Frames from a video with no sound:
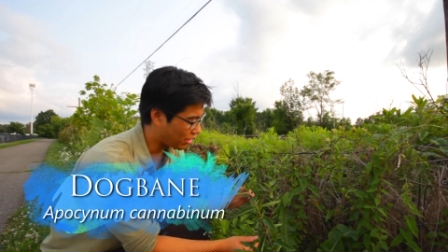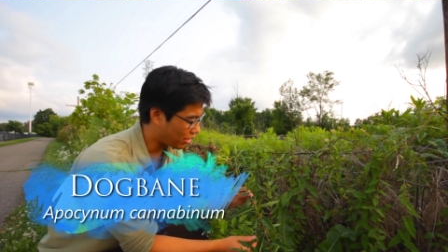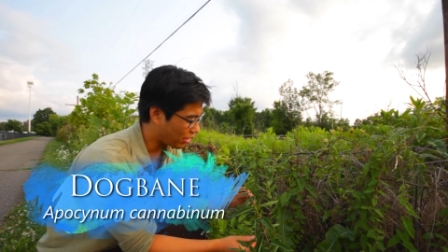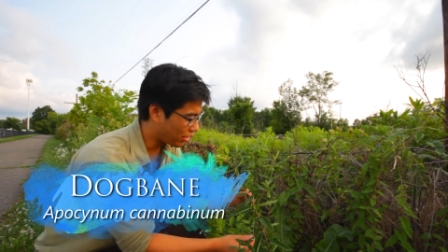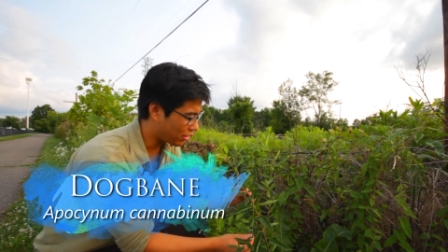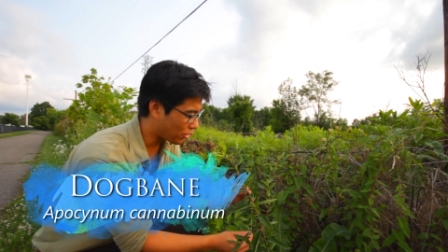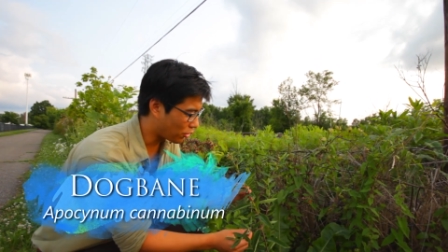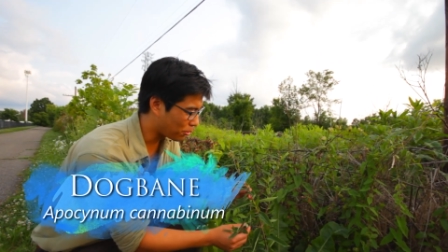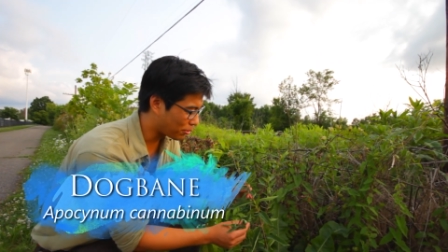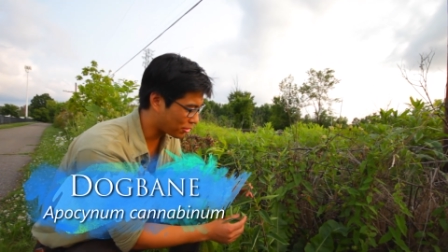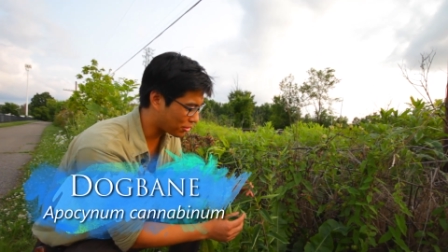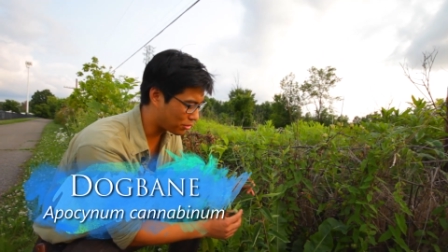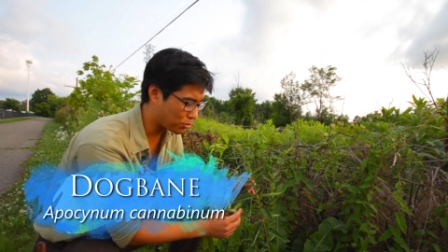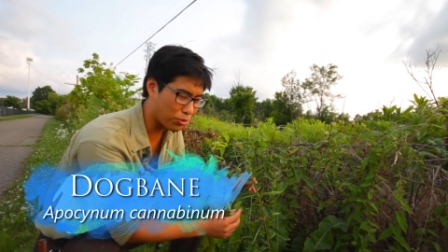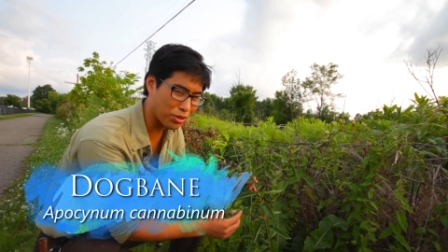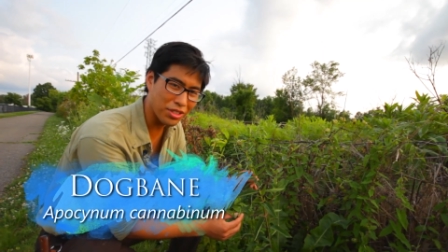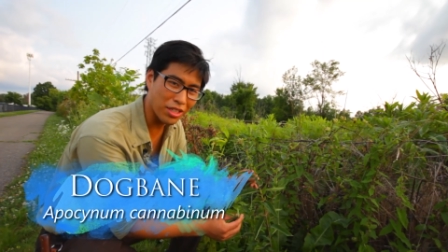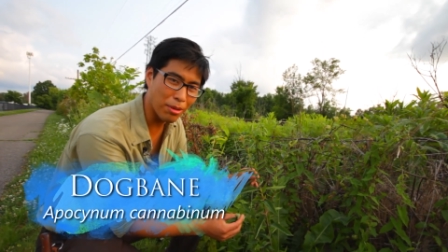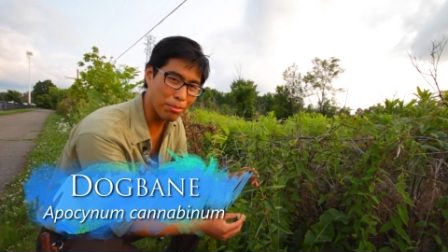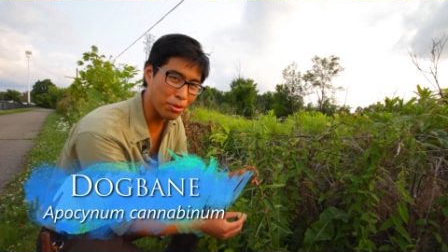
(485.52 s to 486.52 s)
it almost
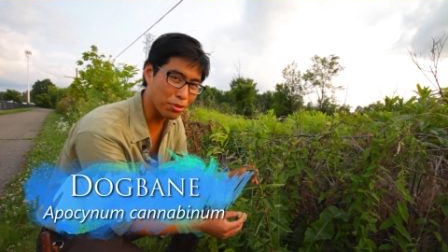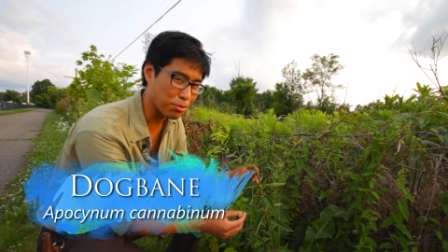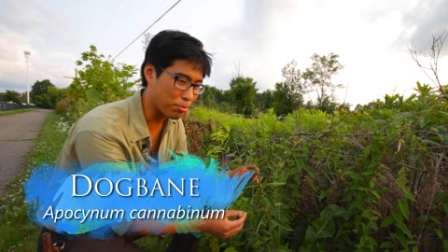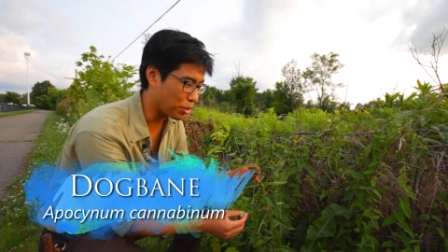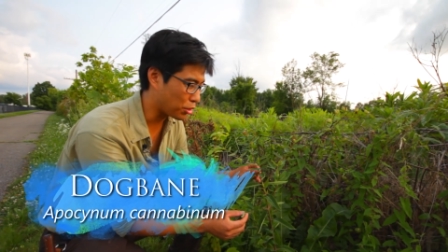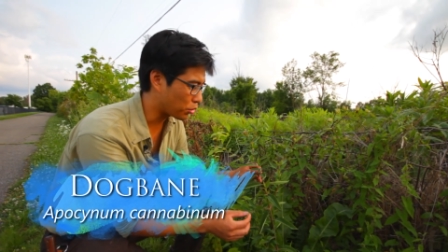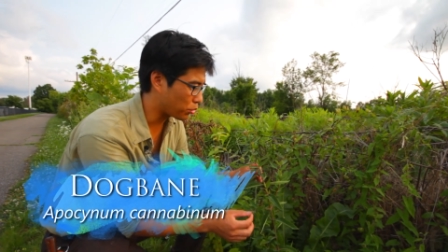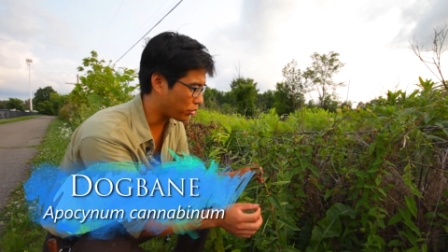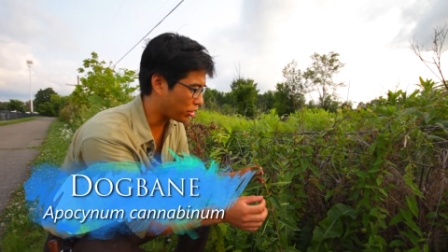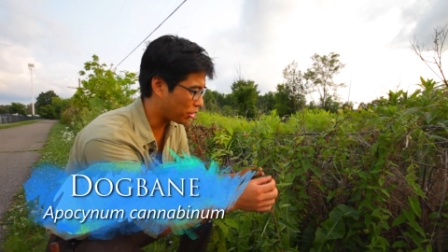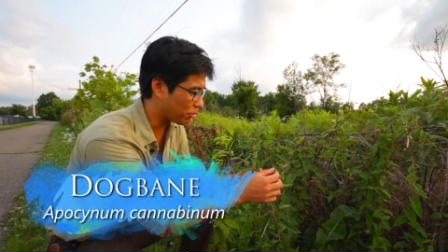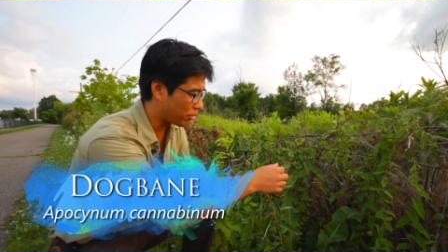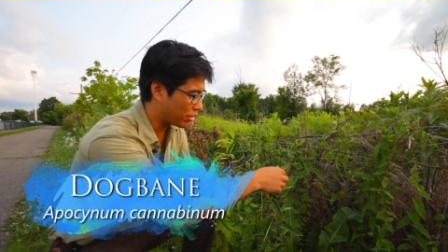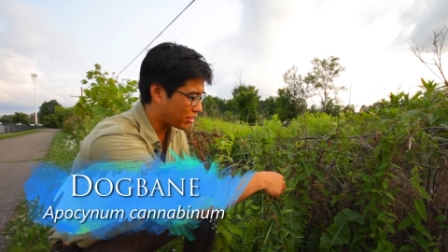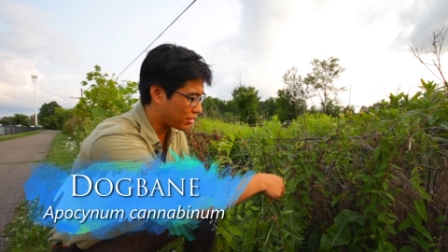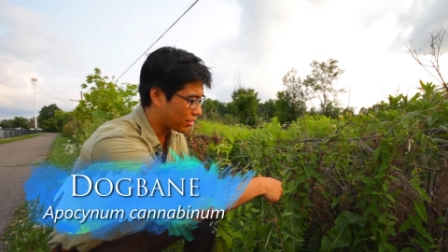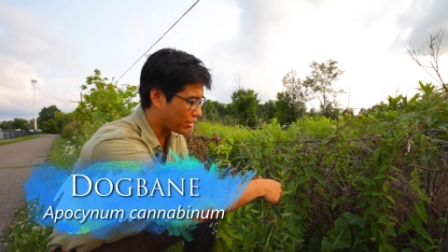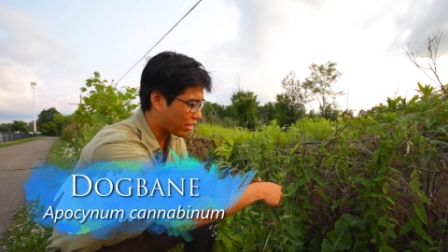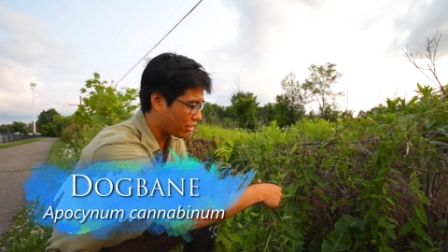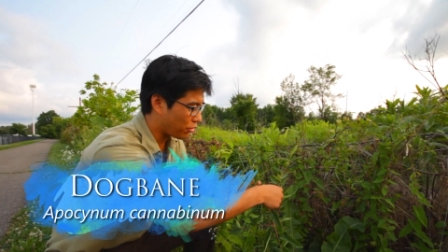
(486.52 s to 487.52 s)
resembles milkweed,
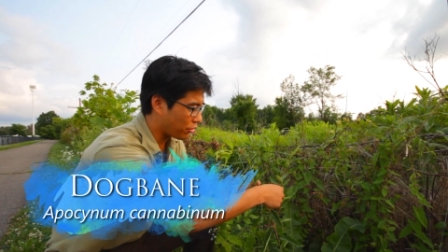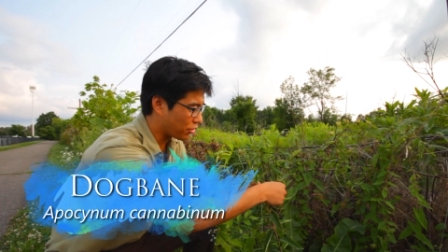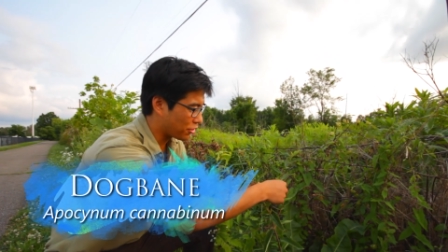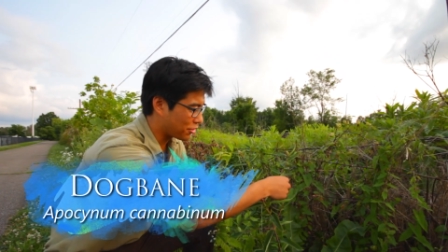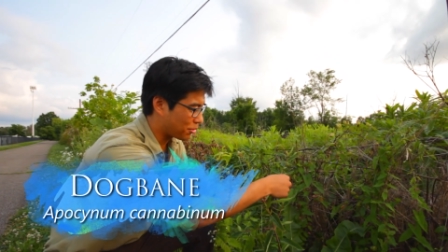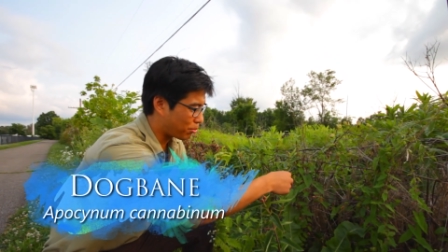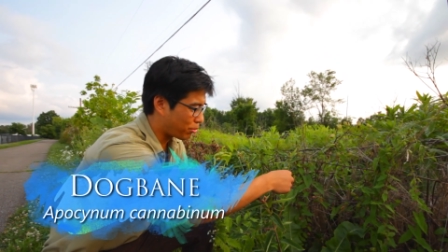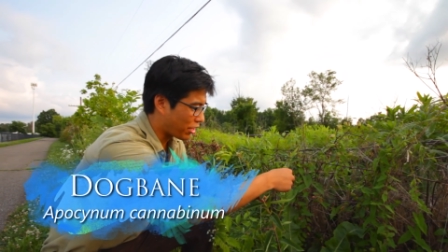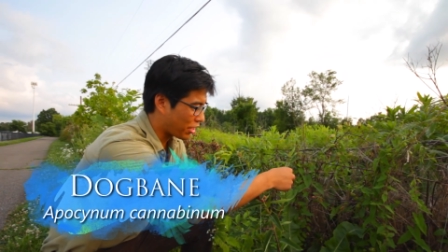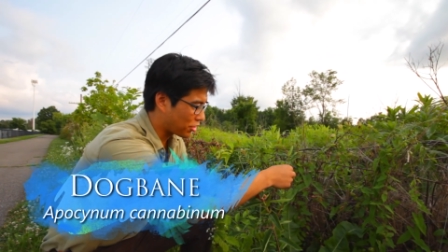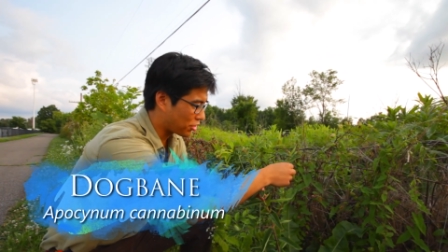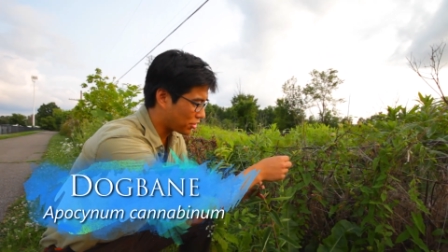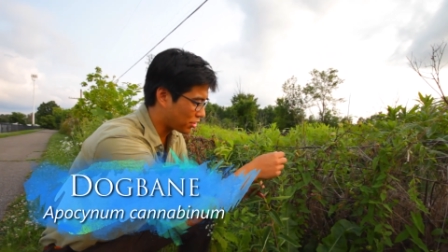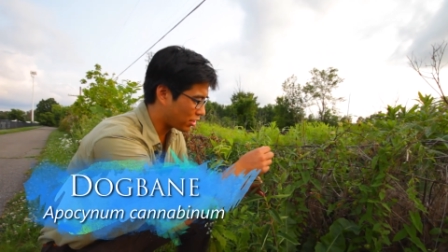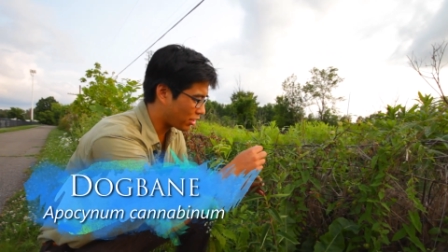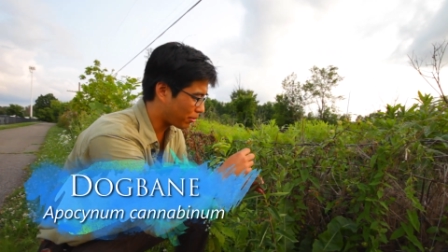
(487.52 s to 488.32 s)
but it's got all these branches